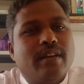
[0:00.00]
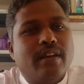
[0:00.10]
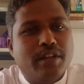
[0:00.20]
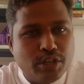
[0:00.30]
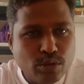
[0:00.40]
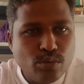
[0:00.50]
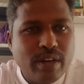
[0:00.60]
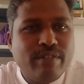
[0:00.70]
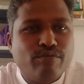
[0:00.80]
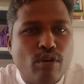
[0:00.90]
a
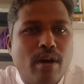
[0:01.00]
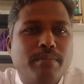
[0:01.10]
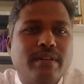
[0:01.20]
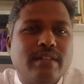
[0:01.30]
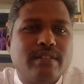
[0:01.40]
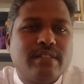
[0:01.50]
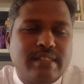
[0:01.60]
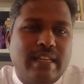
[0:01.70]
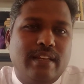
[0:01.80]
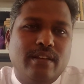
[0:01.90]
newly formed
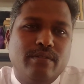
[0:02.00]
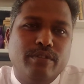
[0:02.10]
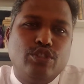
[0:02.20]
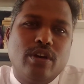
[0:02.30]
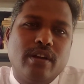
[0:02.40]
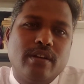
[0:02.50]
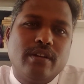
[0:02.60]
cell which are